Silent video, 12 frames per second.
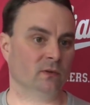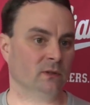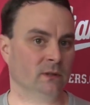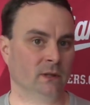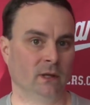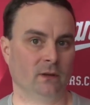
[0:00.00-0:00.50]
And
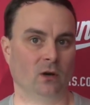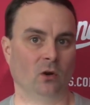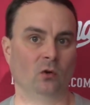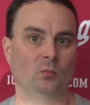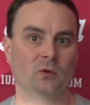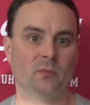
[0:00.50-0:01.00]
the
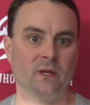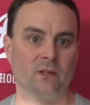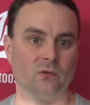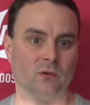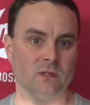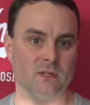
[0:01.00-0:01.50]
hope would be
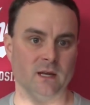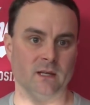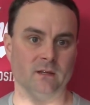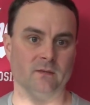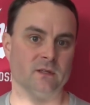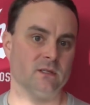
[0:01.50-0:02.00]
towards the
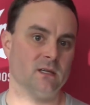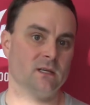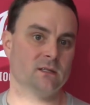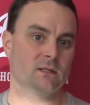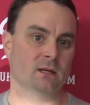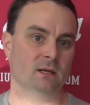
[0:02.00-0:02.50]
end of the
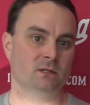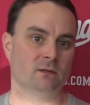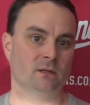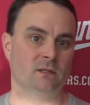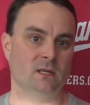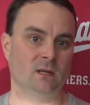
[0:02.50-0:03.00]
season, as you're
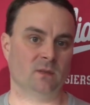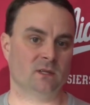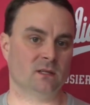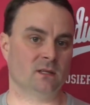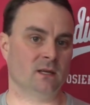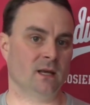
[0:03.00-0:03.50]
a team that's
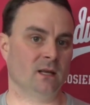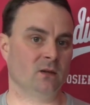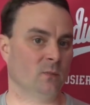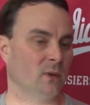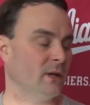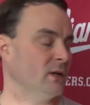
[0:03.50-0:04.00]
at the end, you're
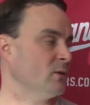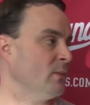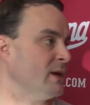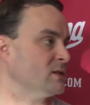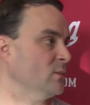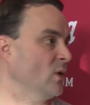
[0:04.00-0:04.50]
playing your
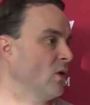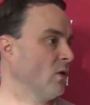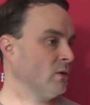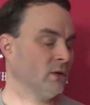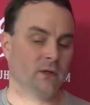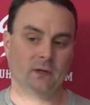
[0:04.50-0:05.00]
best ball
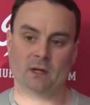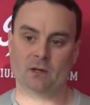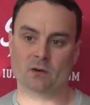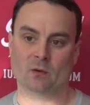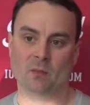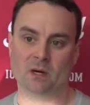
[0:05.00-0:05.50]
and
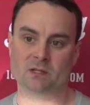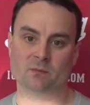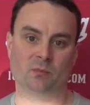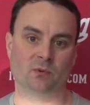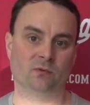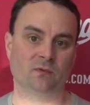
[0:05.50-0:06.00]
you're a much
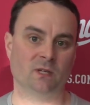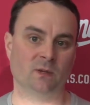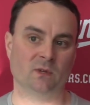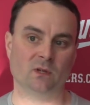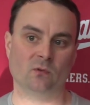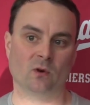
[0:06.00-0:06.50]
improved team
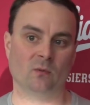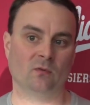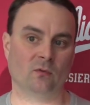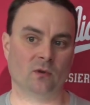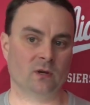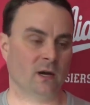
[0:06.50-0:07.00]
than you were
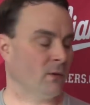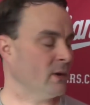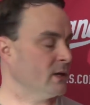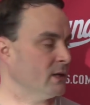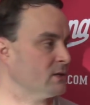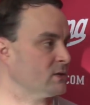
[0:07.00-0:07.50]
before you got
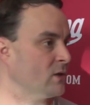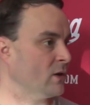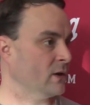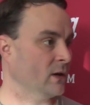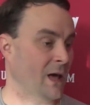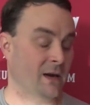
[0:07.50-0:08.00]
ready to get
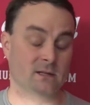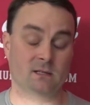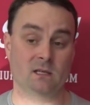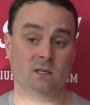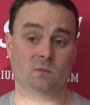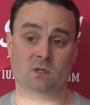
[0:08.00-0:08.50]
started. A lot of
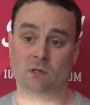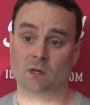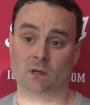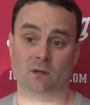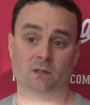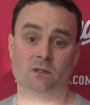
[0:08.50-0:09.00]
teams
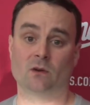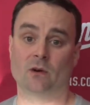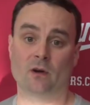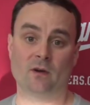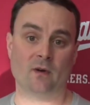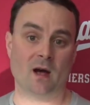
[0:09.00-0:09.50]
that start
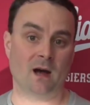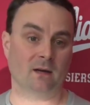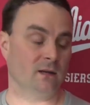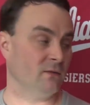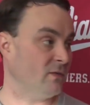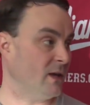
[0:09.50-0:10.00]
off hot
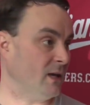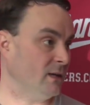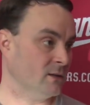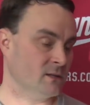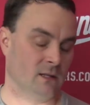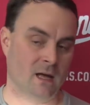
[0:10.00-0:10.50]
can fade, and
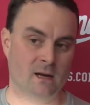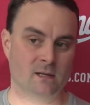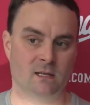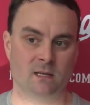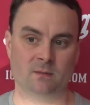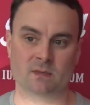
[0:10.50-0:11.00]
there's a lot of
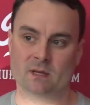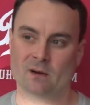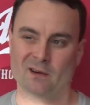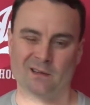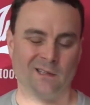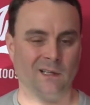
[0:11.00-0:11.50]
teams that
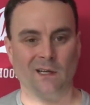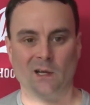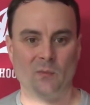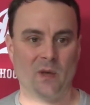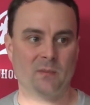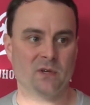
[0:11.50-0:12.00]
aren't
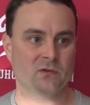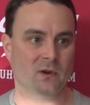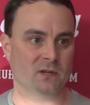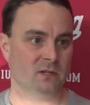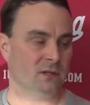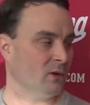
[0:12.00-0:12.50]
maybe
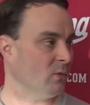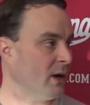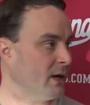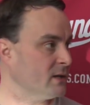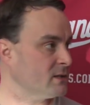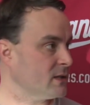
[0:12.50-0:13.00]
trudging their
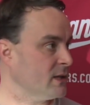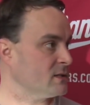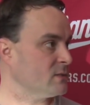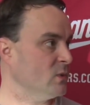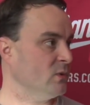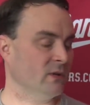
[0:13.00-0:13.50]
way as
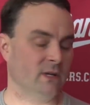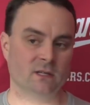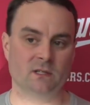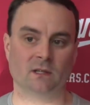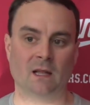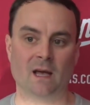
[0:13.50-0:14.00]
smoothly as
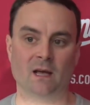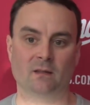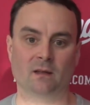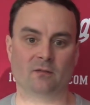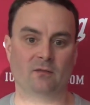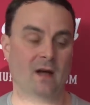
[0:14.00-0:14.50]
you like,
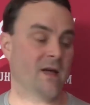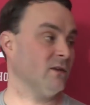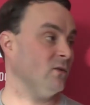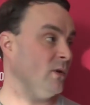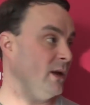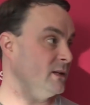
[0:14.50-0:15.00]
that find
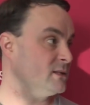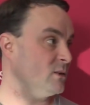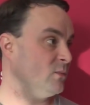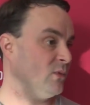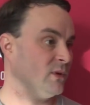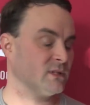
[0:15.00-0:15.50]
a way at some
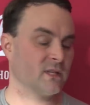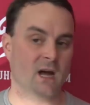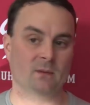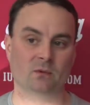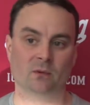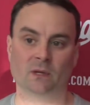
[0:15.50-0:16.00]
point in
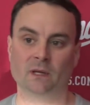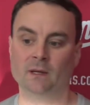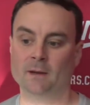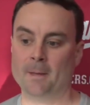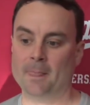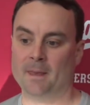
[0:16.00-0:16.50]
time to really
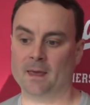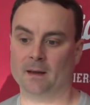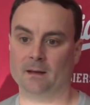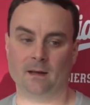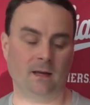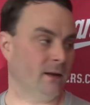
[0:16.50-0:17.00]
hit
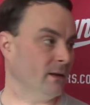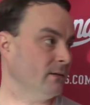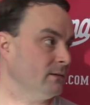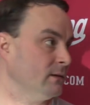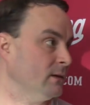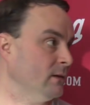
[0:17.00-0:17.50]

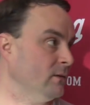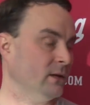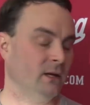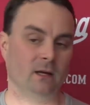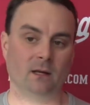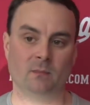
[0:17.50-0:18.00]

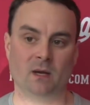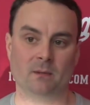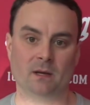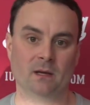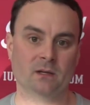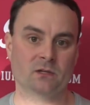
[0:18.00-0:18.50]
it, be able
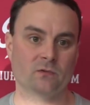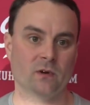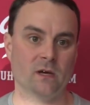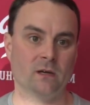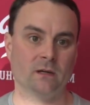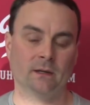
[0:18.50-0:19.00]
to hit a streak.